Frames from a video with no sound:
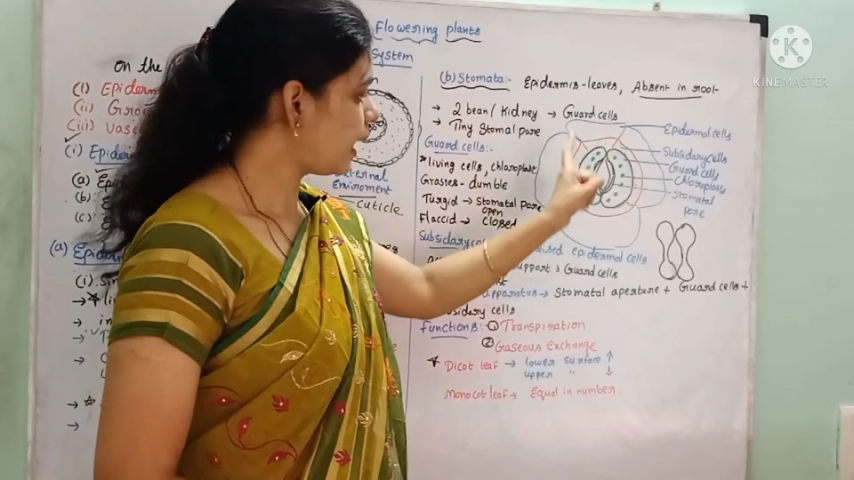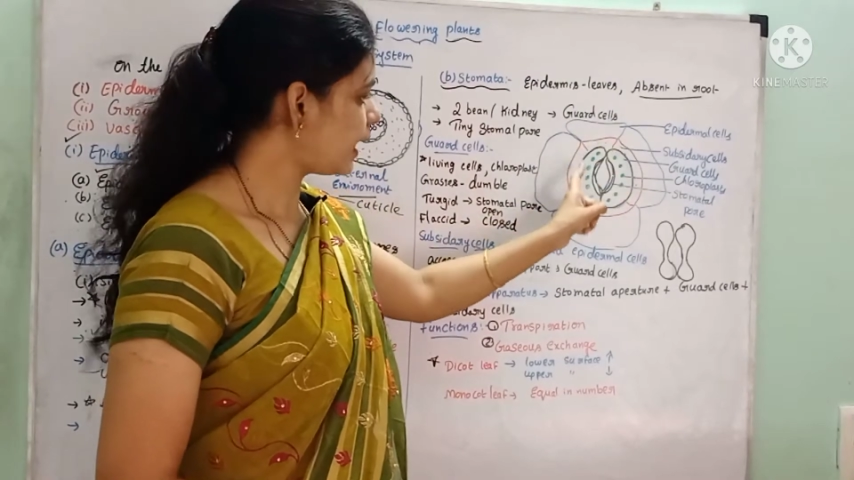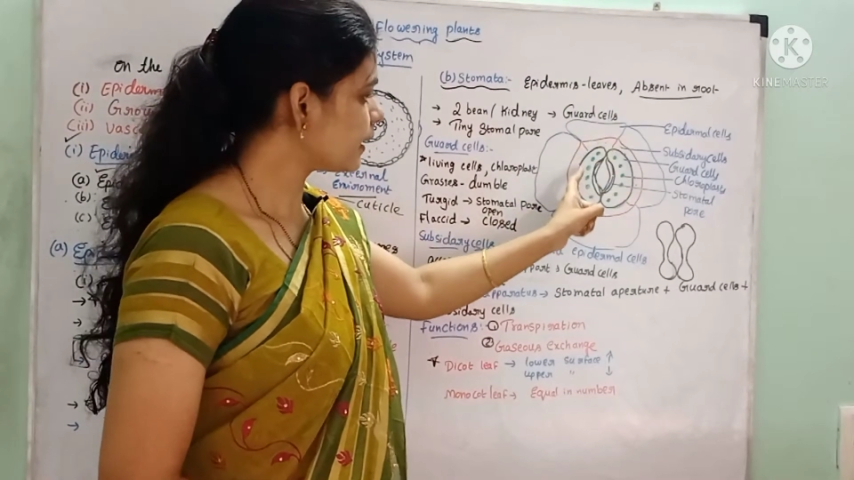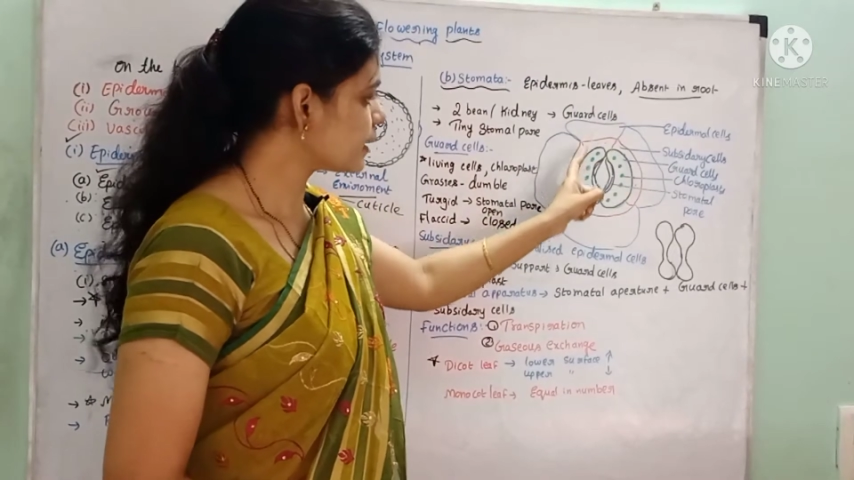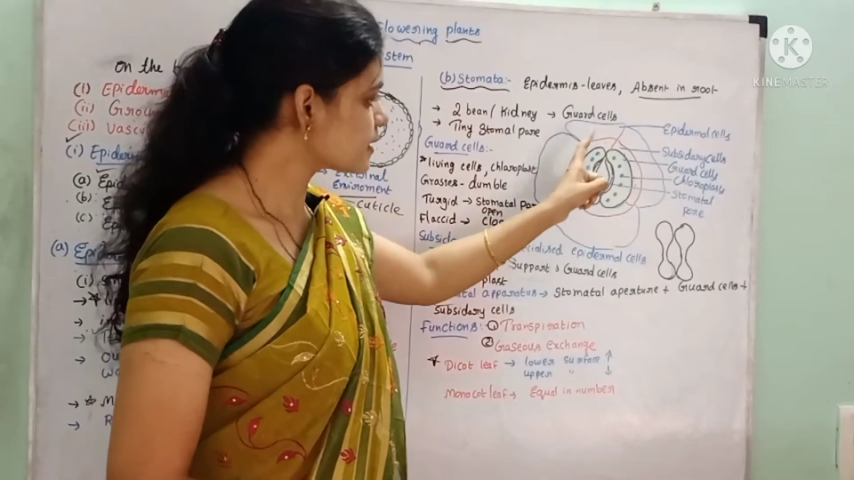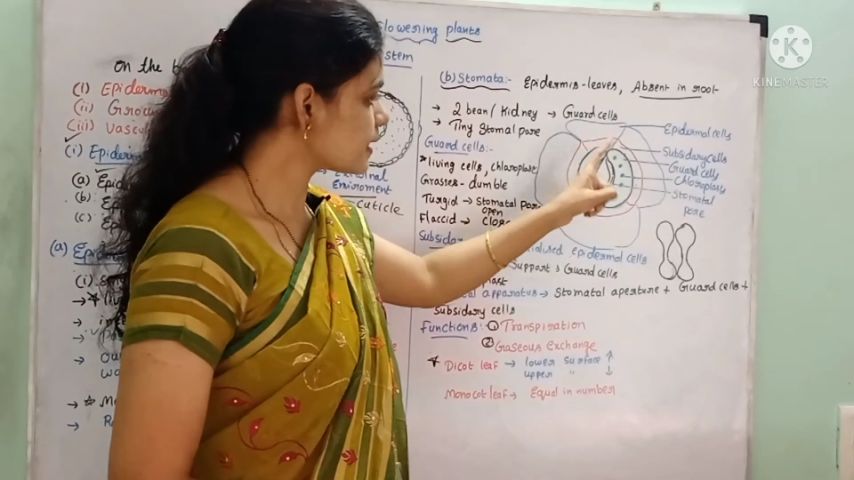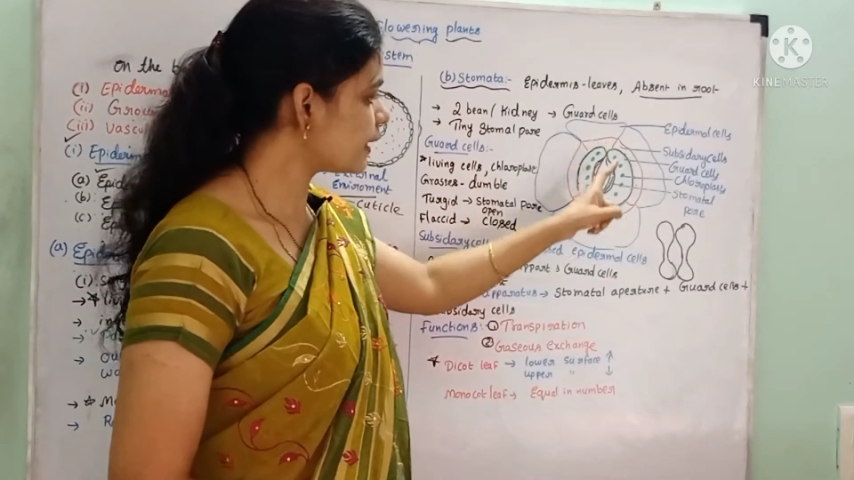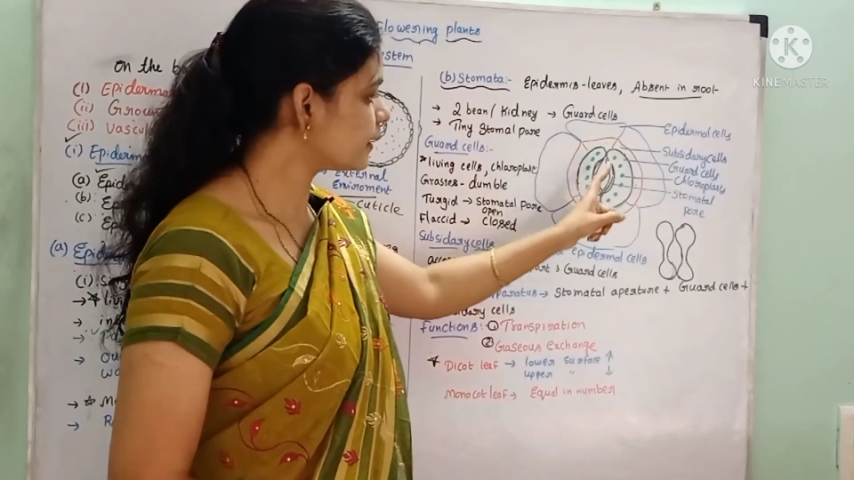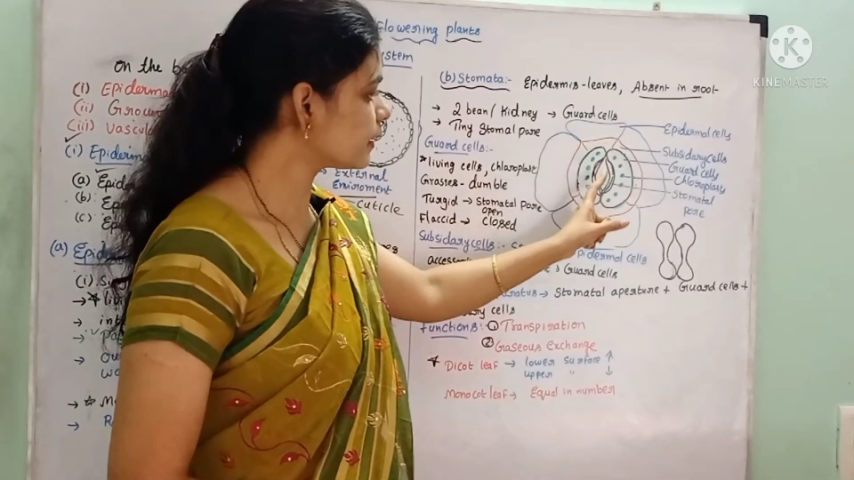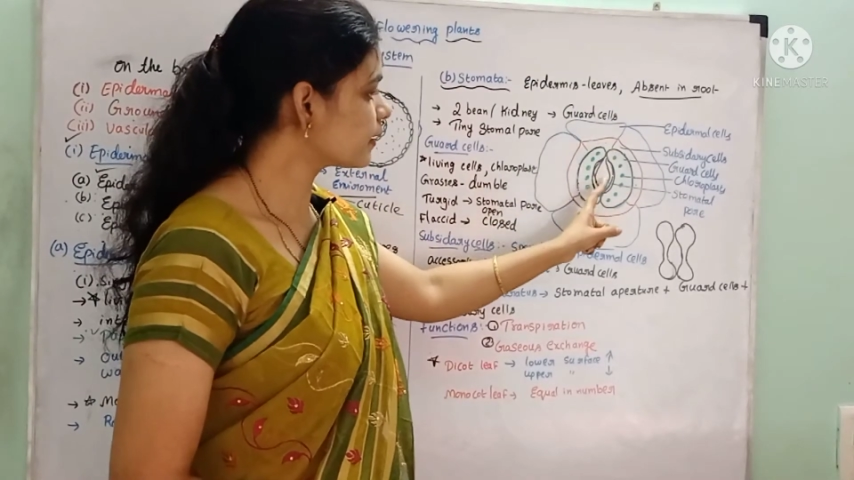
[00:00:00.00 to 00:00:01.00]
and
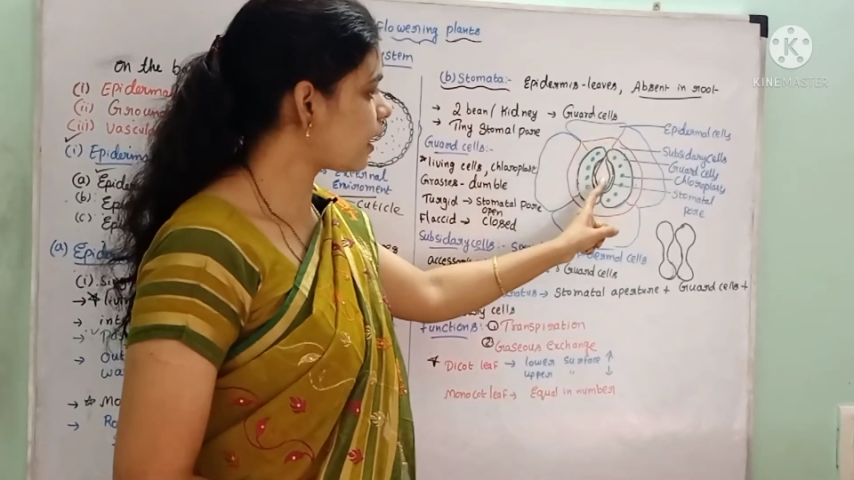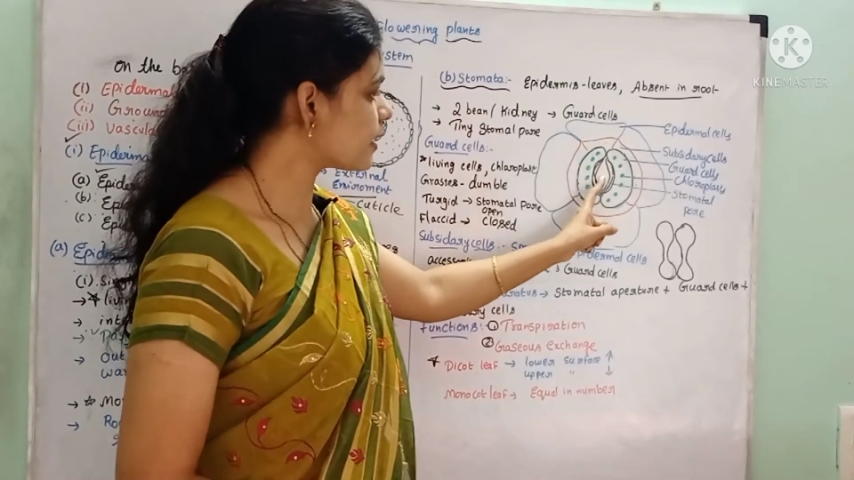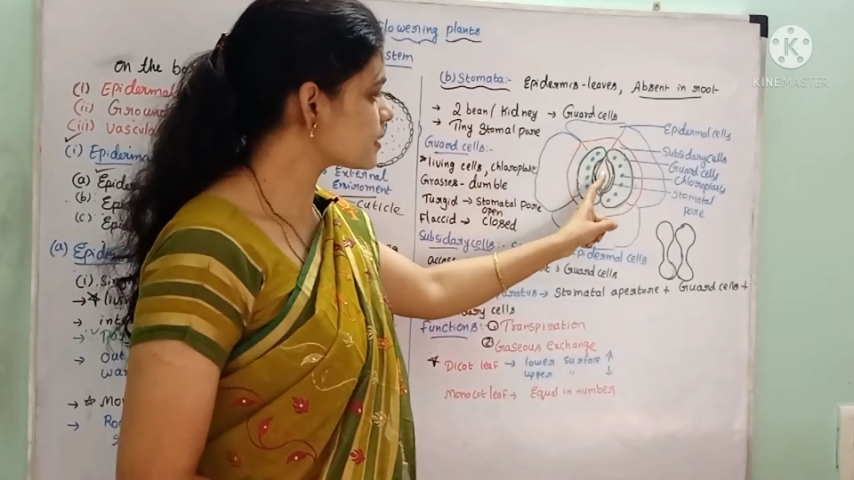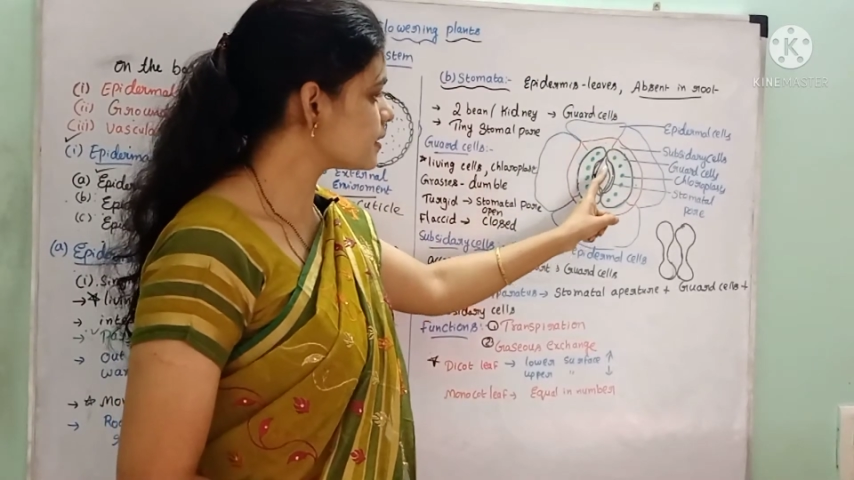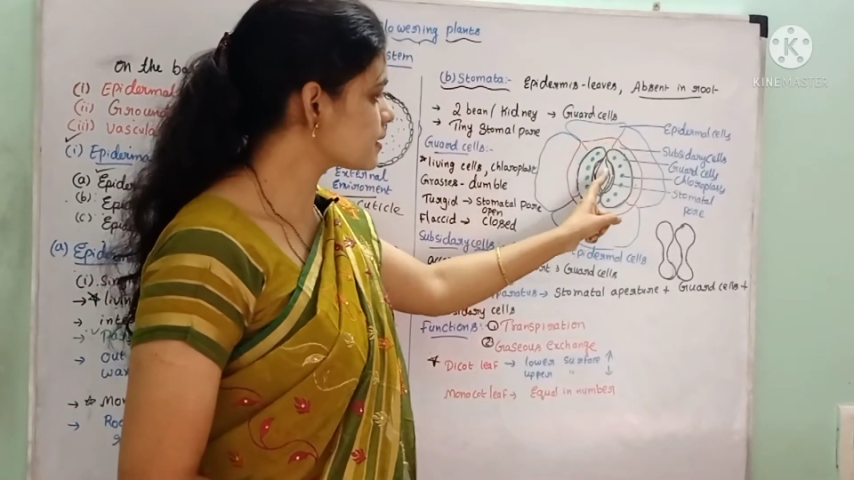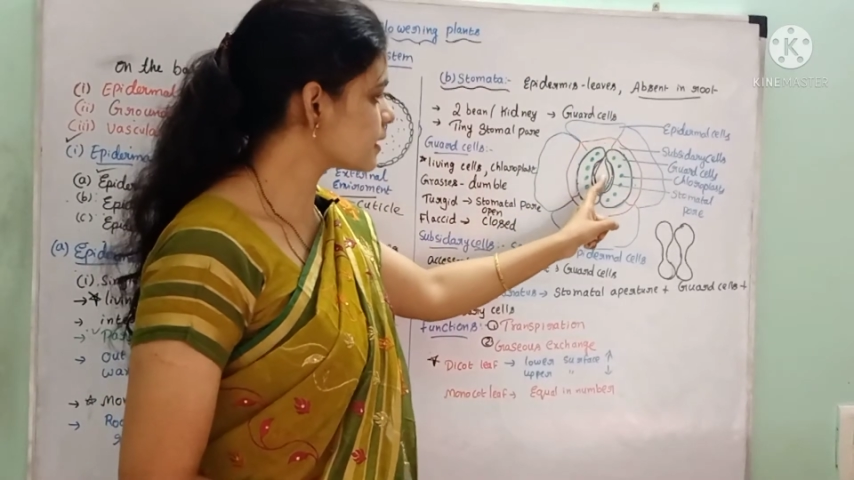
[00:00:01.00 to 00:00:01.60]
inside the guard cells